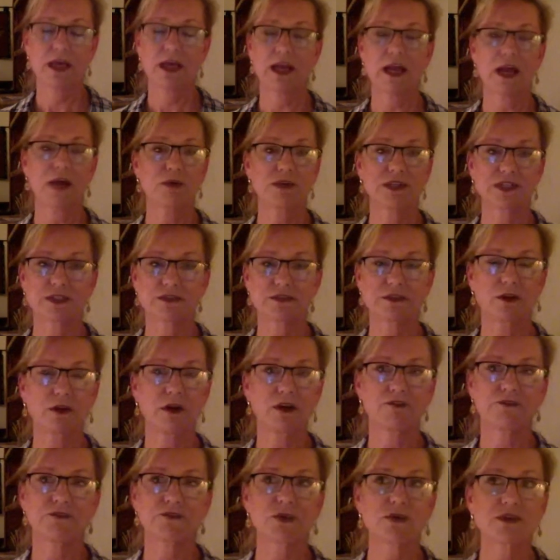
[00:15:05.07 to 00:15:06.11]
And I would, you
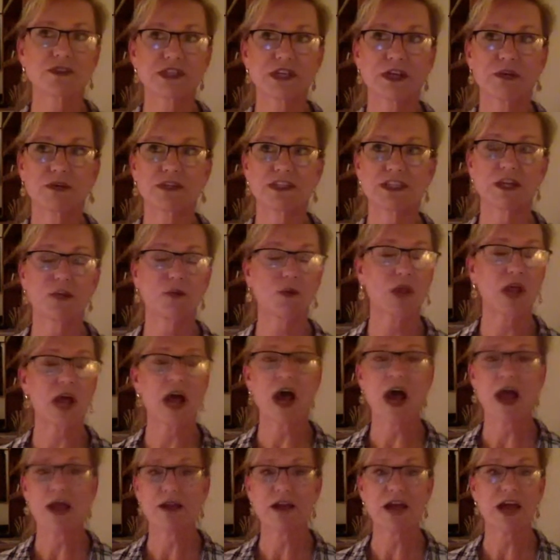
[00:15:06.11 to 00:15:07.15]
know, at first I would say, well,
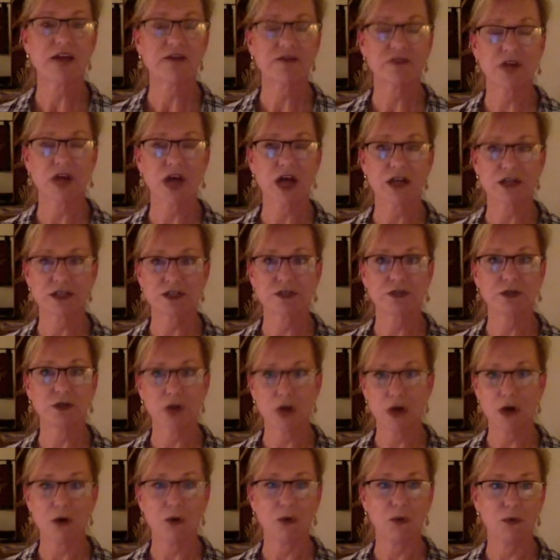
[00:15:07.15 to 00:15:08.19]
I have got to
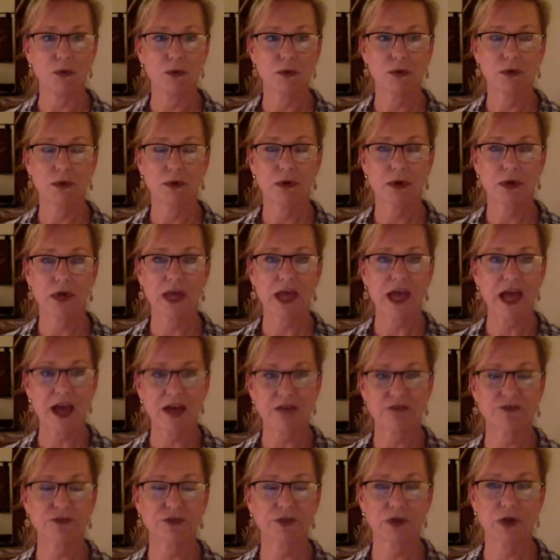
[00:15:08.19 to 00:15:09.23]
go. I
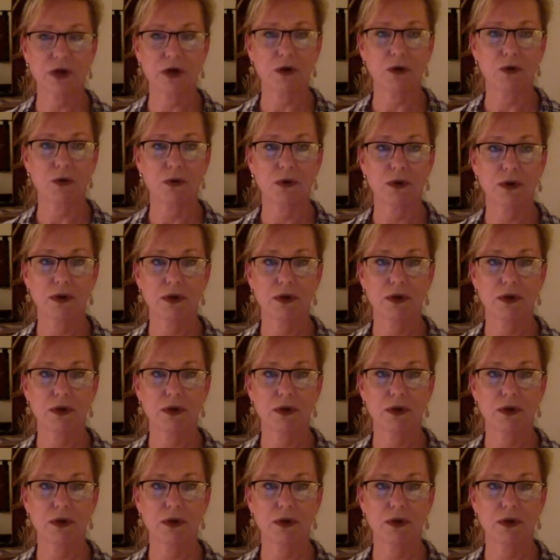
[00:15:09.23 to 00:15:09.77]
have to go.